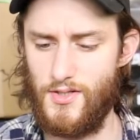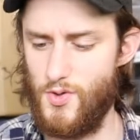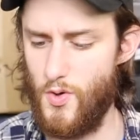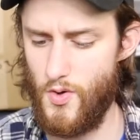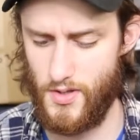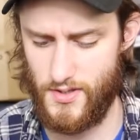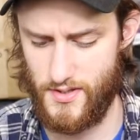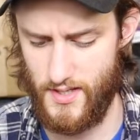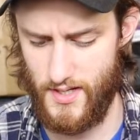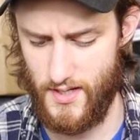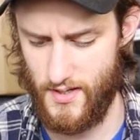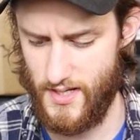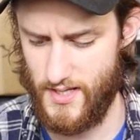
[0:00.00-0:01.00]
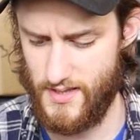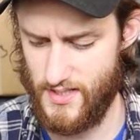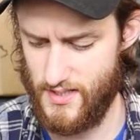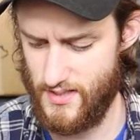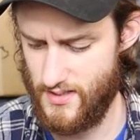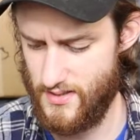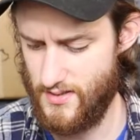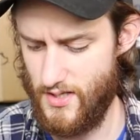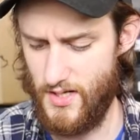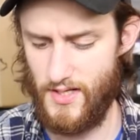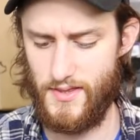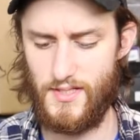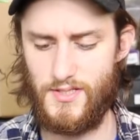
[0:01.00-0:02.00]
cork there, and then
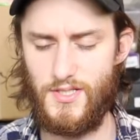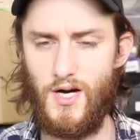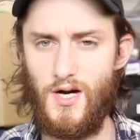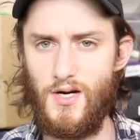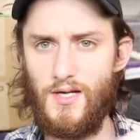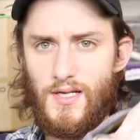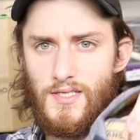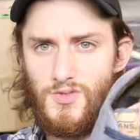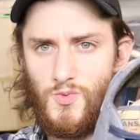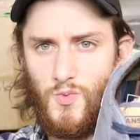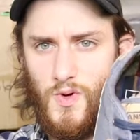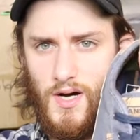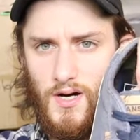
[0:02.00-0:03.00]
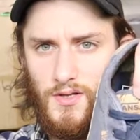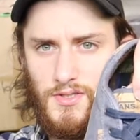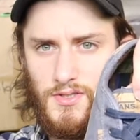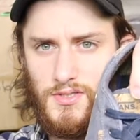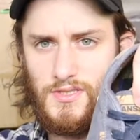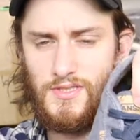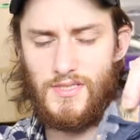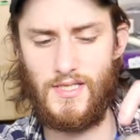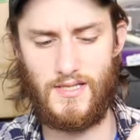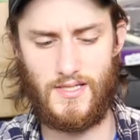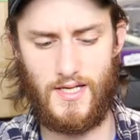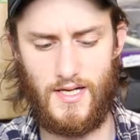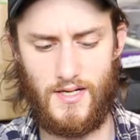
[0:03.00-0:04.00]
on the tongue as well, you can see
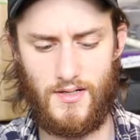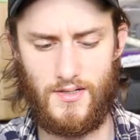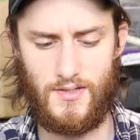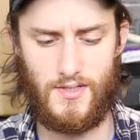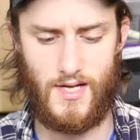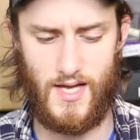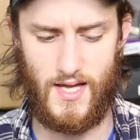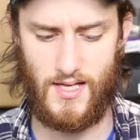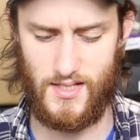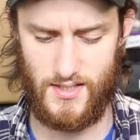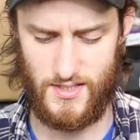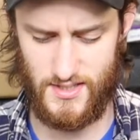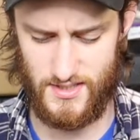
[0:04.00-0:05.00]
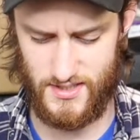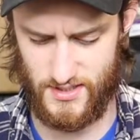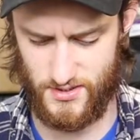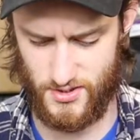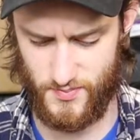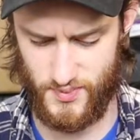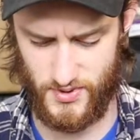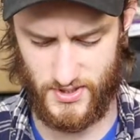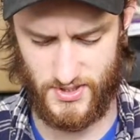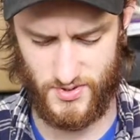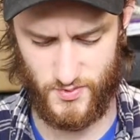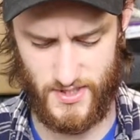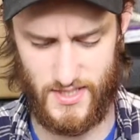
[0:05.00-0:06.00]
it there. And these things are pretty
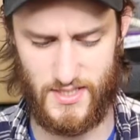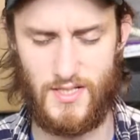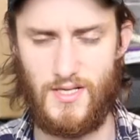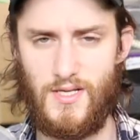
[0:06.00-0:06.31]
sweet.